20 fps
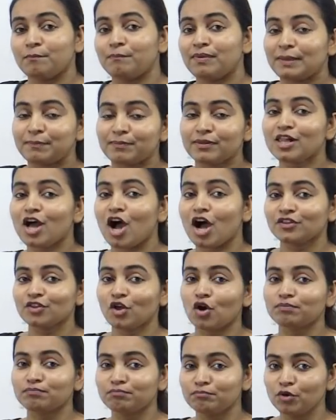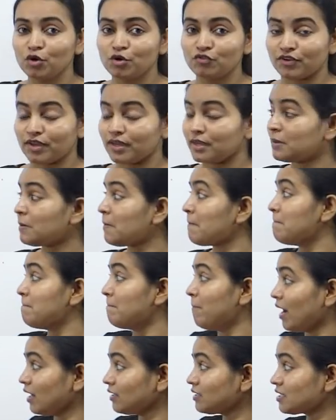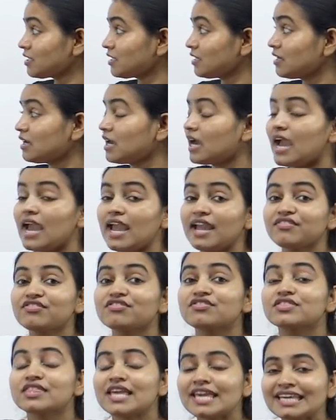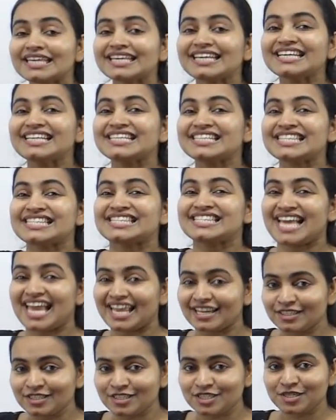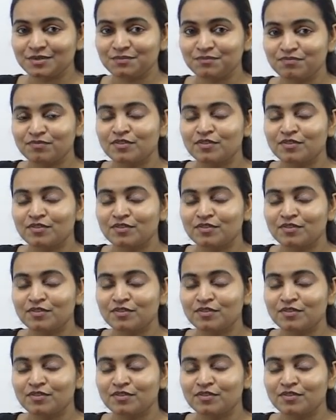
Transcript: people are not moving, but a thing is sent